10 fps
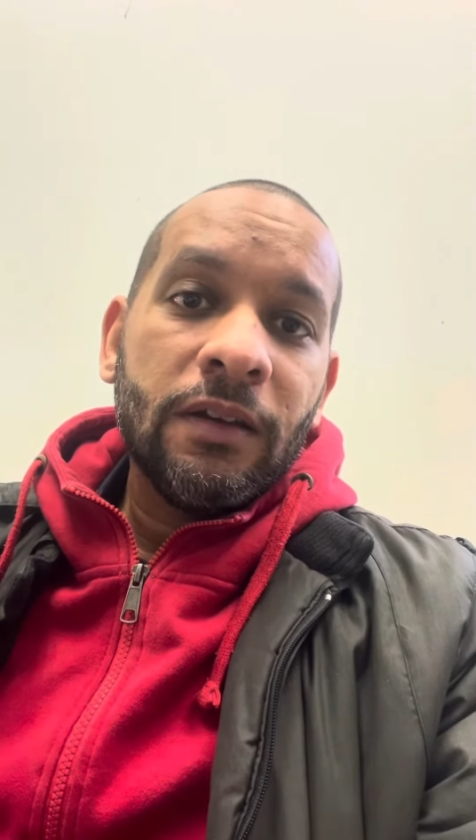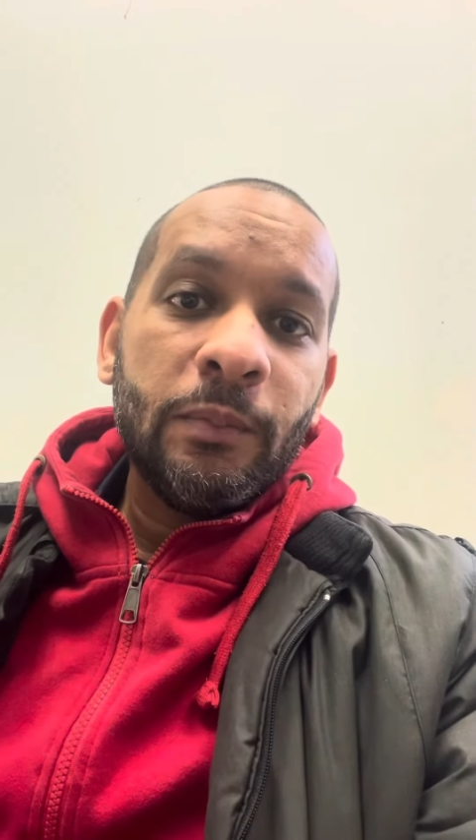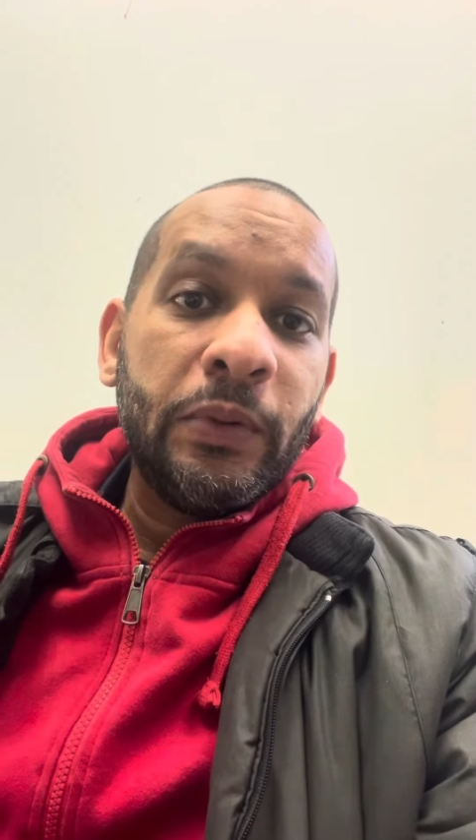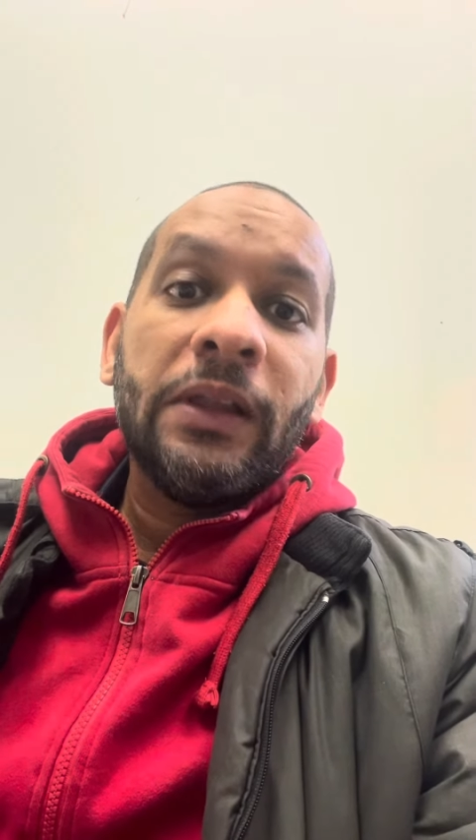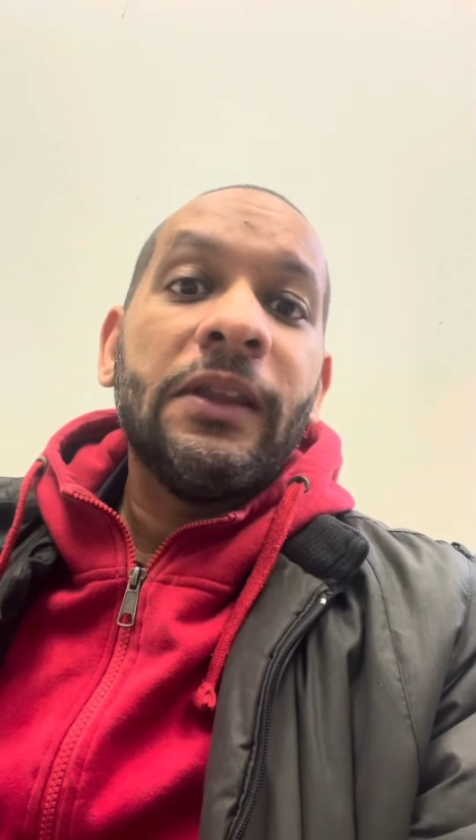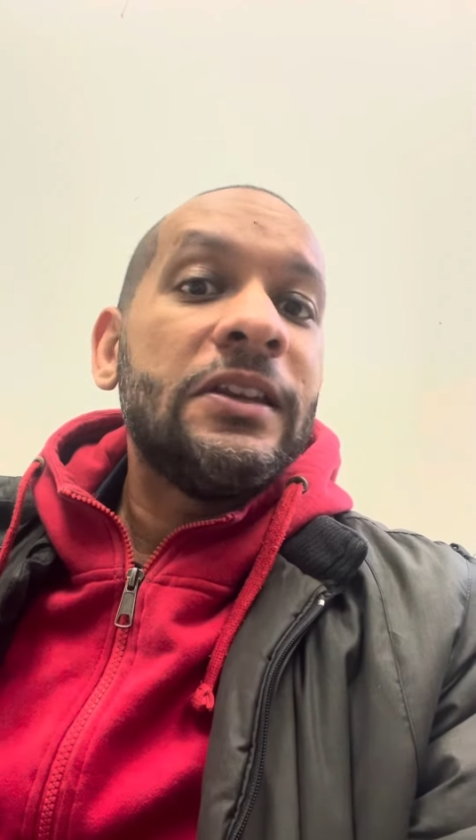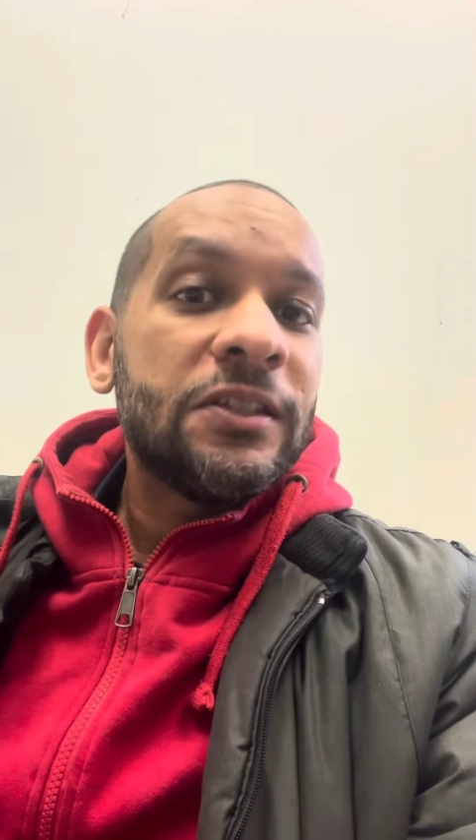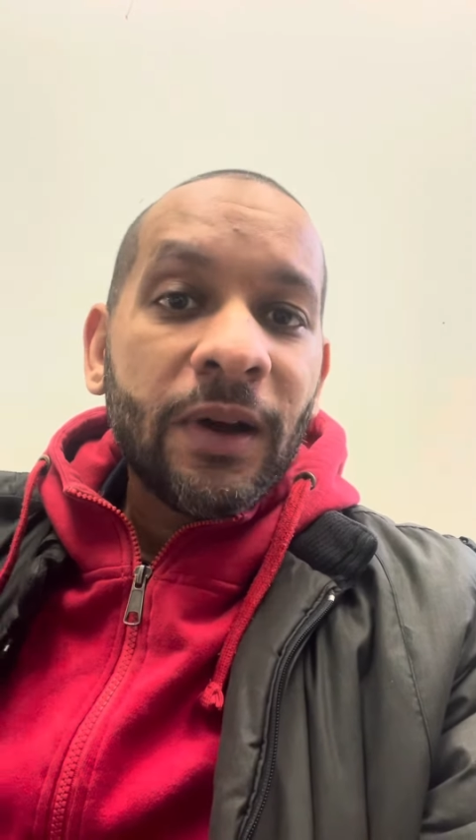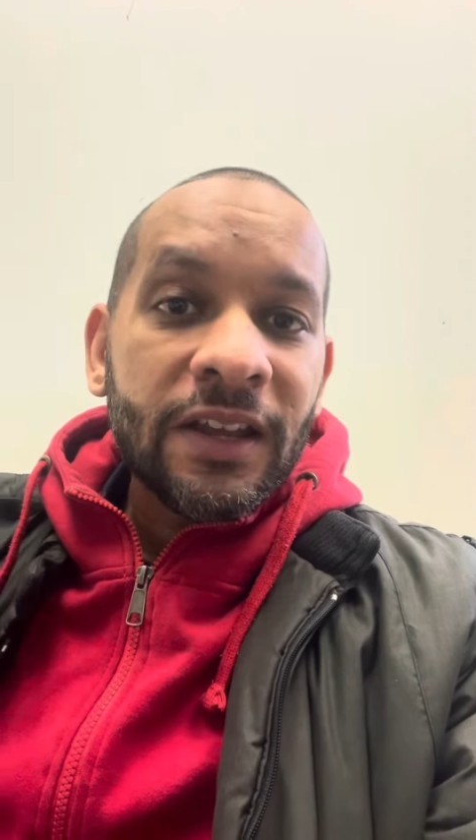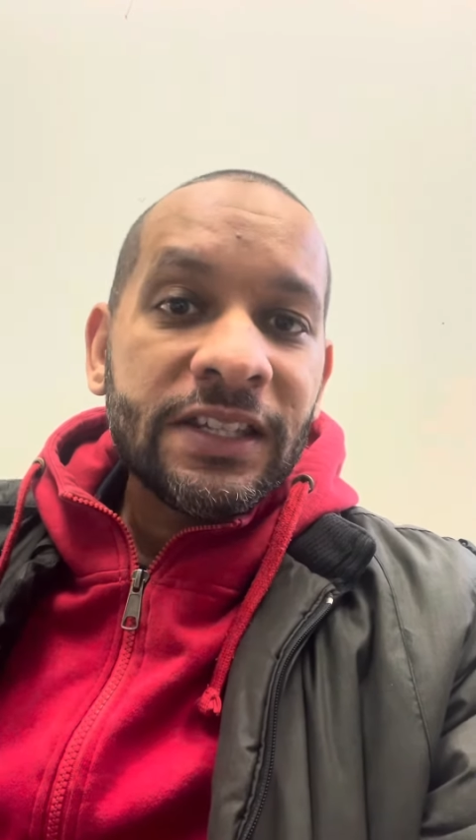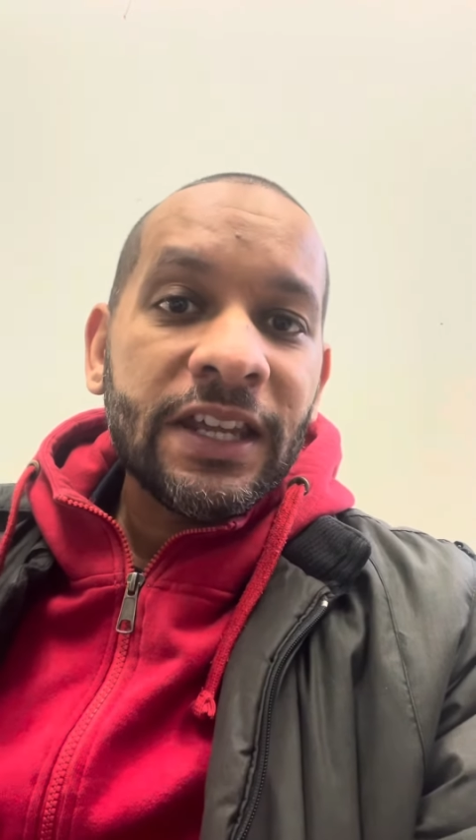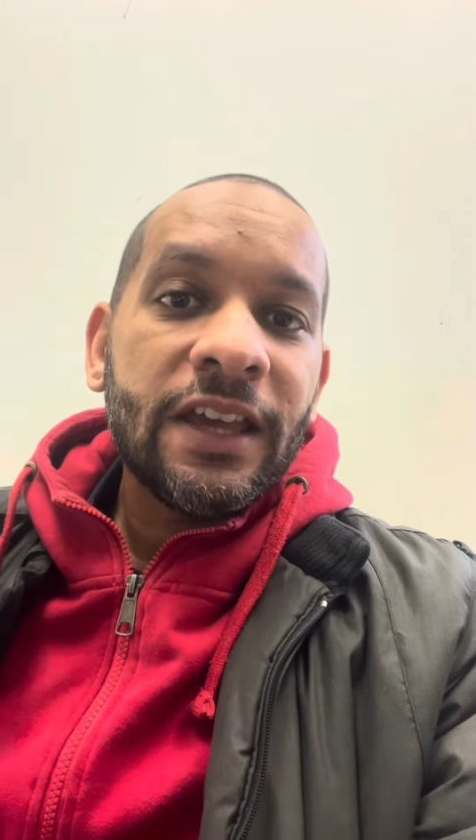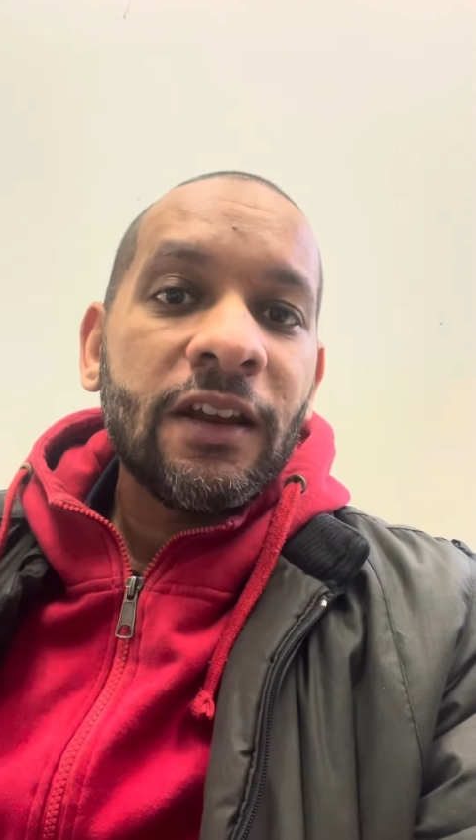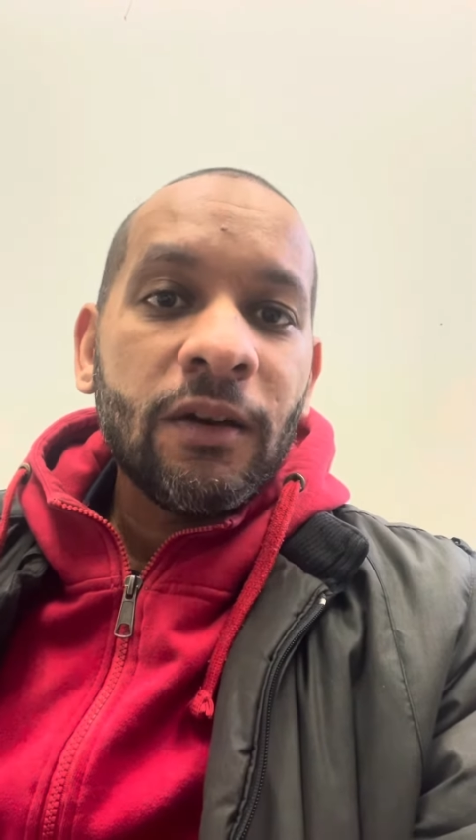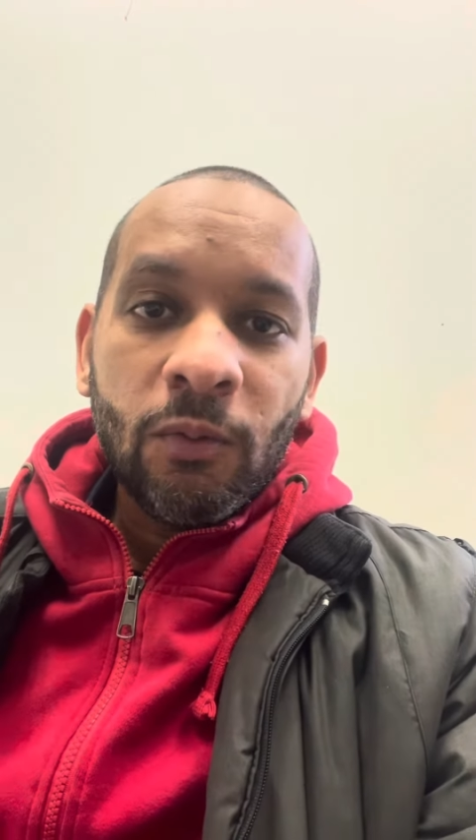Billings,
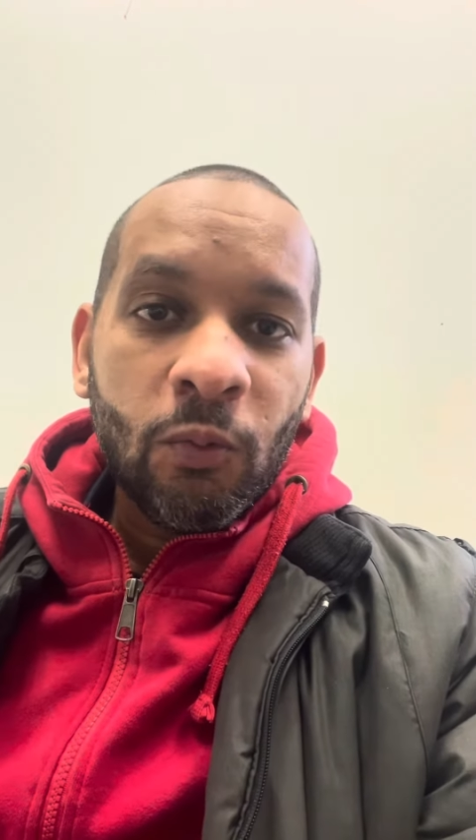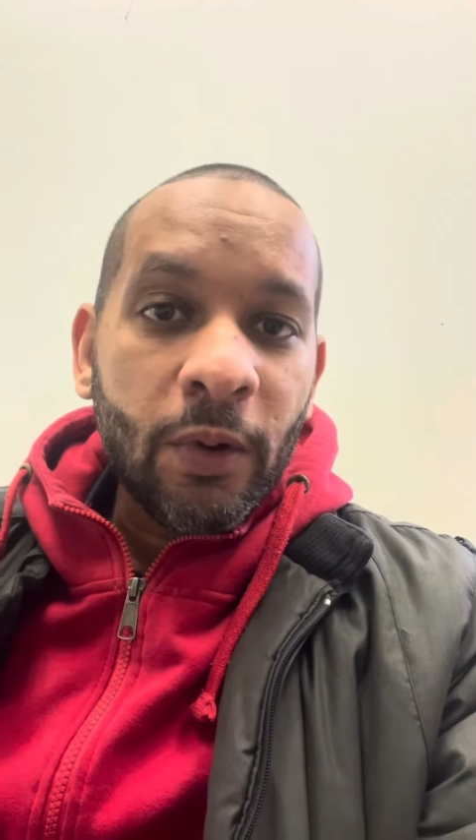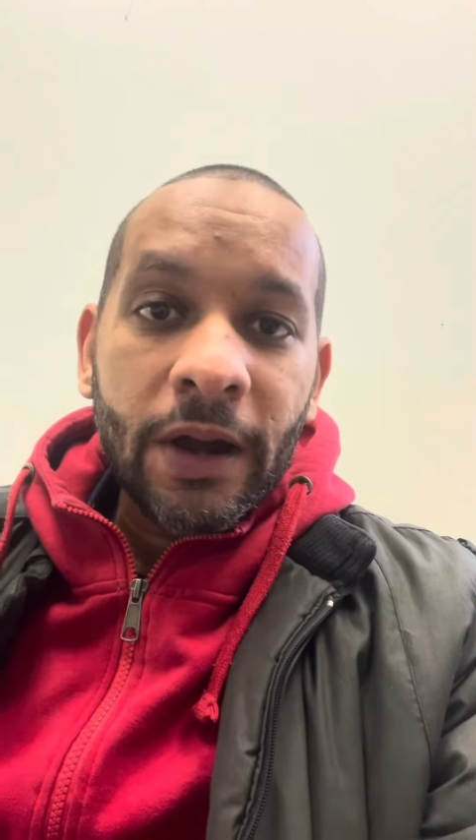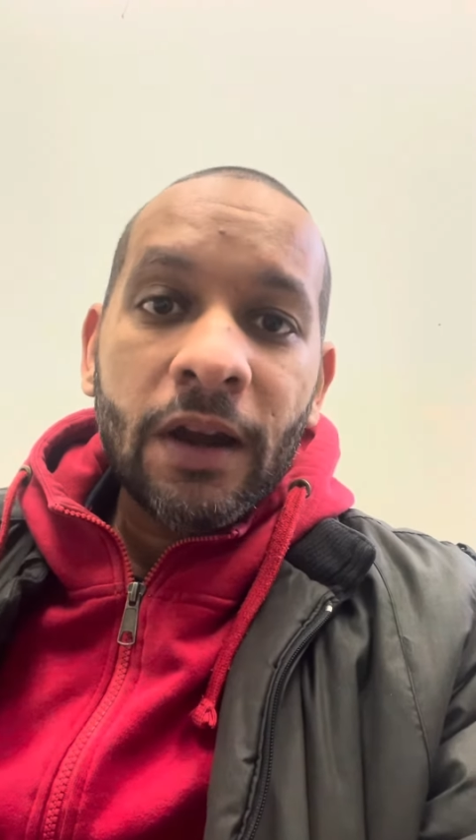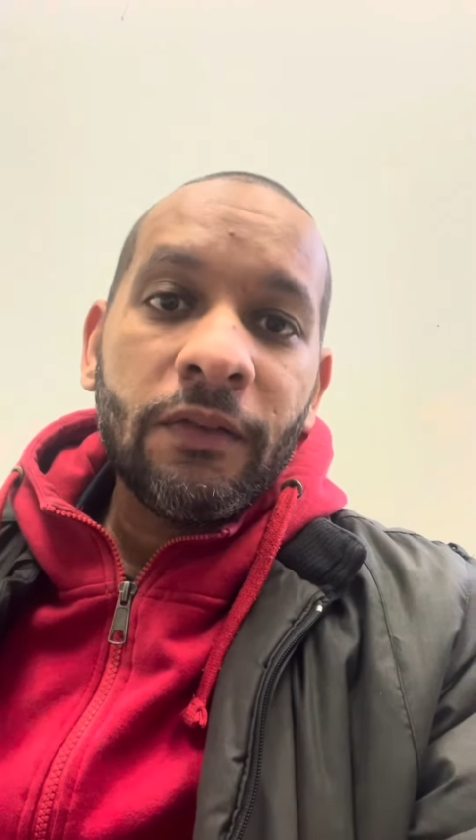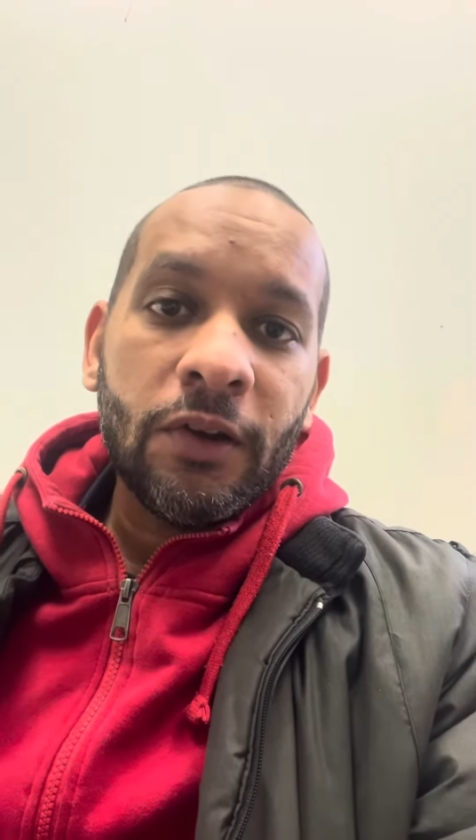Montana, wherever.